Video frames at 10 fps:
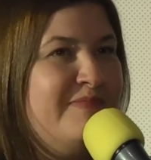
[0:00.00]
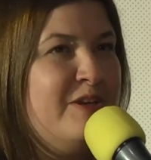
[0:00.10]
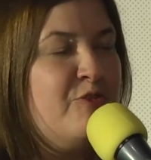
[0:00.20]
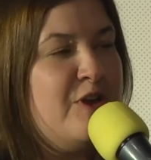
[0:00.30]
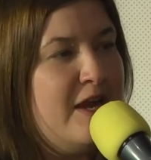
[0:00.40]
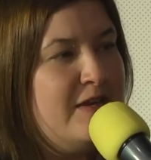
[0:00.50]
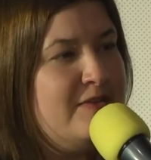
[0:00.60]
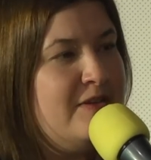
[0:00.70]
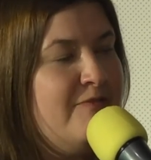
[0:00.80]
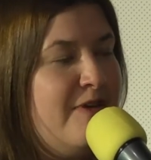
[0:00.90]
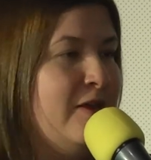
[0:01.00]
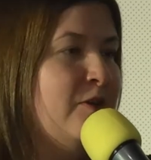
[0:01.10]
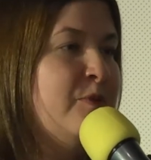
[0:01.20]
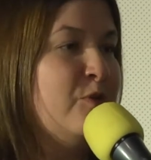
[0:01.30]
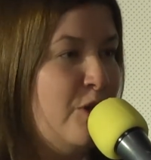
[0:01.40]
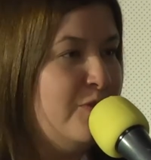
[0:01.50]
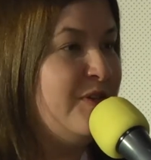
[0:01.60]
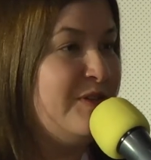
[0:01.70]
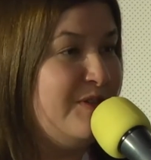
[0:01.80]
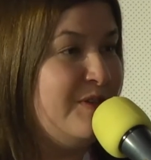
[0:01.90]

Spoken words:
creating valuable content